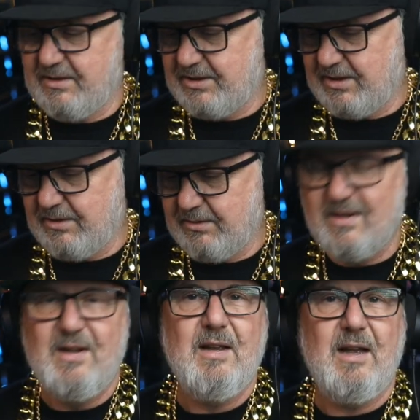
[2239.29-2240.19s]
So
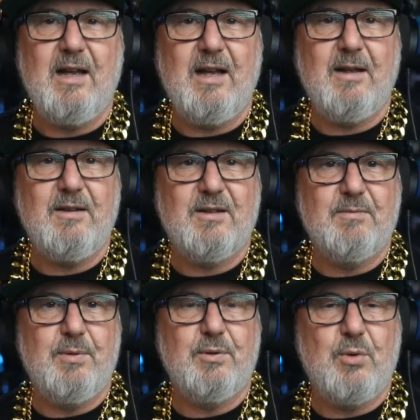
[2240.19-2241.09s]
you can
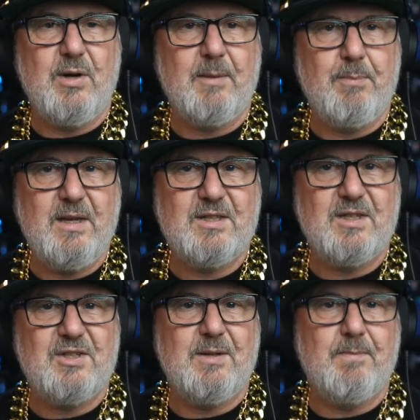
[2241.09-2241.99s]
build quite a big
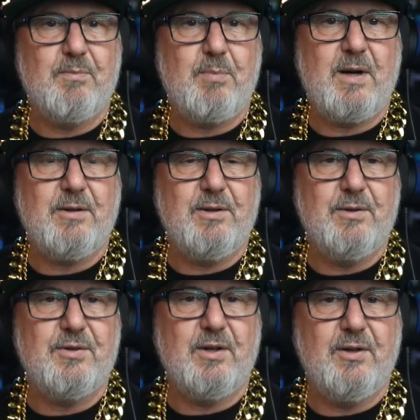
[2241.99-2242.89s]
system
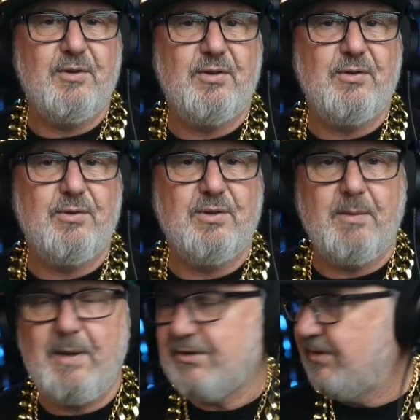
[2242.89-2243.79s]
paralleled onto their battery